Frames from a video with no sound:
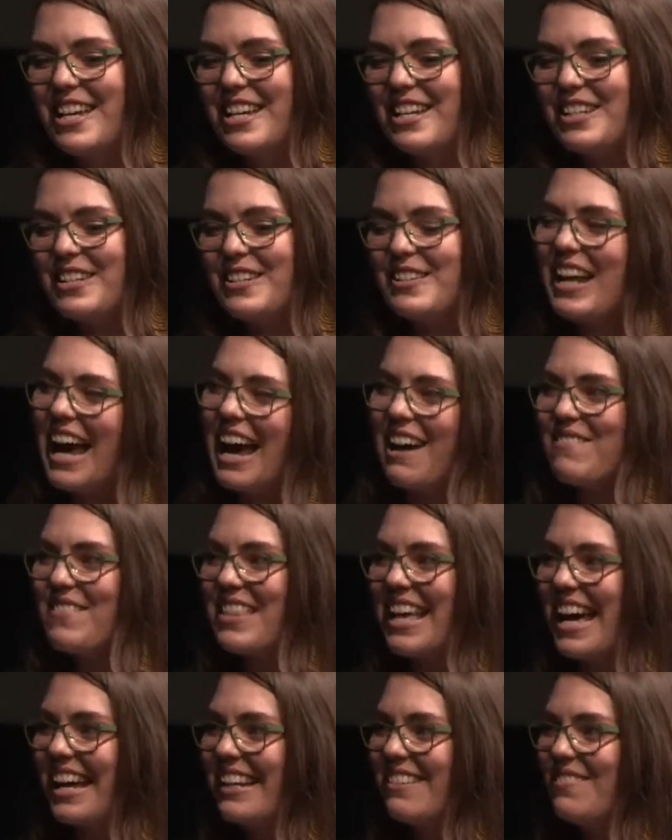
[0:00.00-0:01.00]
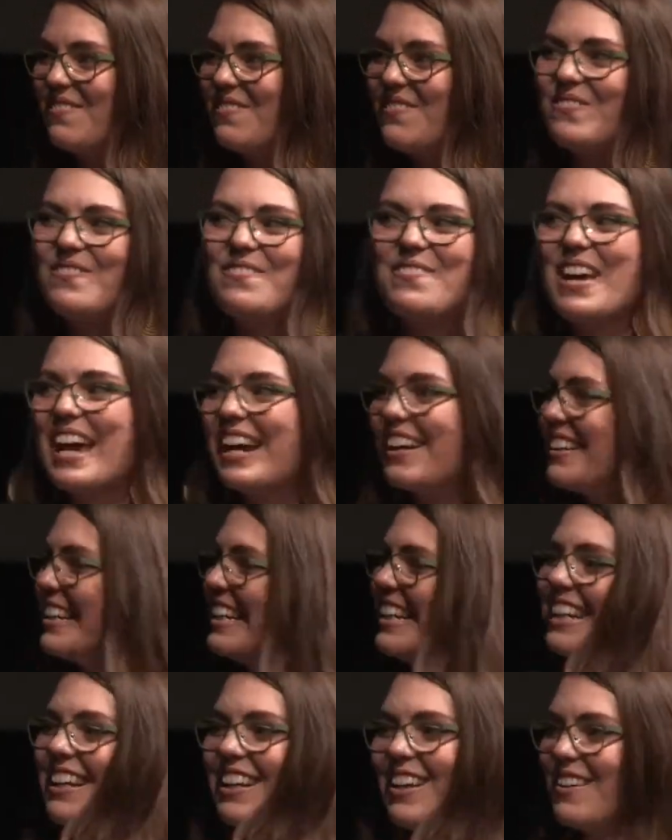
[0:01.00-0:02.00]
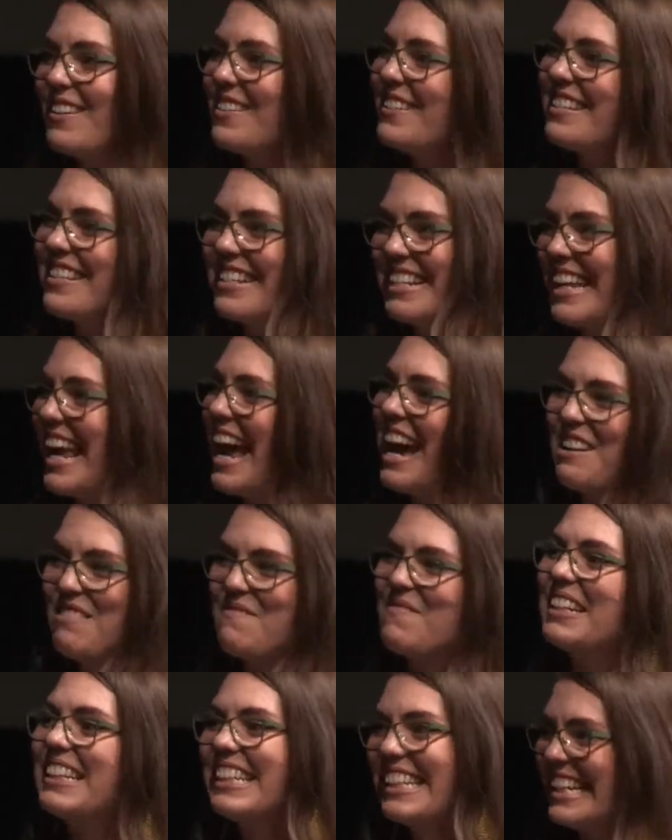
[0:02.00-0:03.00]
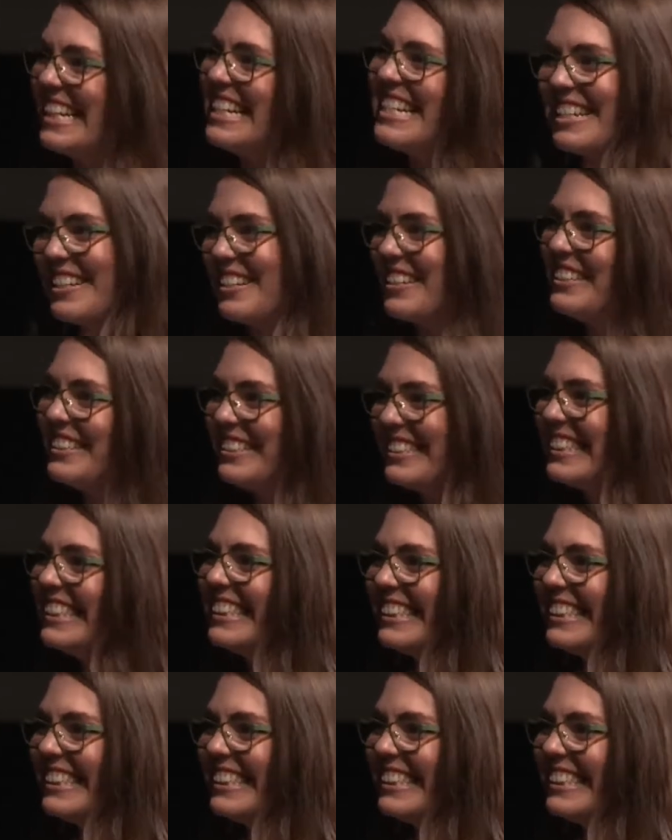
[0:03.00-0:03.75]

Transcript: you'd have that very close accountability to?